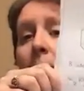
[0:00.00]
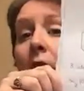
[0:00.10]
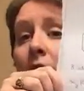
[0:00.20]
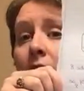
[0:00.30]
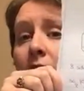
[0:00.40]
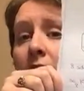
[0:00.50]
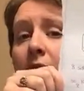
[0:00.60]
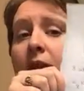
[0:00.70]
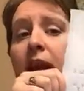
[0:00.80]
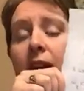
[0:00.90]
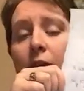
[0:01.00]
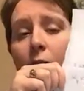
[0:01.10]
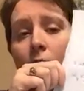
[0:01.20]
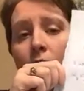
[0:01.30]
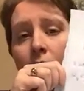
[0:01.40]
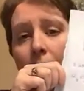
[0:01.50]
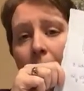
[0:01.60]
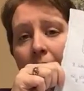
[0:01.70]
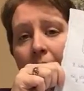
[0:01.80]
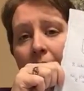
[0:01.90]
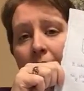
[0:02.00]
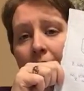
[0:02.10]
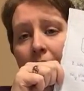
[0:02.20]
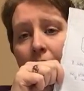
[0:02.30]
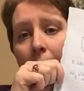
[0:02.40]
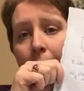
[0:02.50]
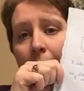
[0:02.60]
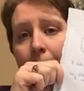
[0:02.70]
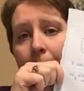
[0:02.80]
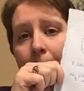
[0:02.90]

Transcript: apart in order to make that GaGa pit.